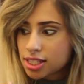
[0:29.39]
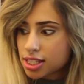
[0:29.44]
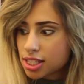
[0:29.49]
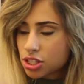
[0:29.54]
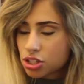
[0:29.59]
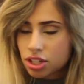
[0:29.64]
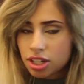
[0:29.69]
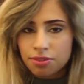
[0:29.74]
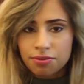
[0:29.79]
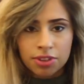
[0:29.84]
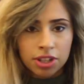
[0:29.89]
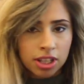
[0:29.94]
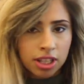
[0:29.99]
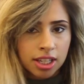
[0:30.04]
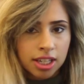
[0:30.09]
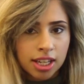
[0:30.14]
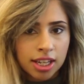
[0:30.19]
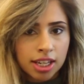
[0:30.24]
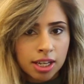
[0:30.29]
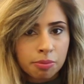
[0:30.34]
It's going to fill in
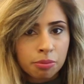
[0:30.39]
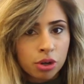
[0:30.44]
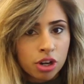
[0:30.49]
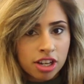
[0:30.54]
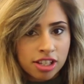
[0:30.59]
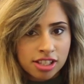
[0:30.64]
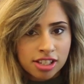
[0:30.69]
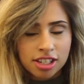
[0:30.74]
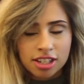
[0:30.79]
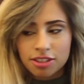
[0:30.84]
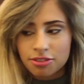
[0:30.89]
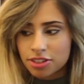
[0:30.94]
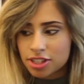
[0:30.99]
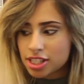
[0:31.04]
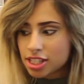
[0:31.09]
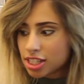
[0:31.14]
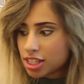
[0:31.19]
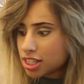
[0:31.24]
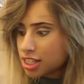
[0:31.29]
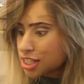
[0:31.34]
any porosity
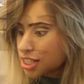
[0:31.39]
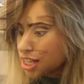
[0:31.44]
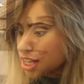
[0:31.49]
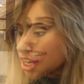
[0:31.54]
differences.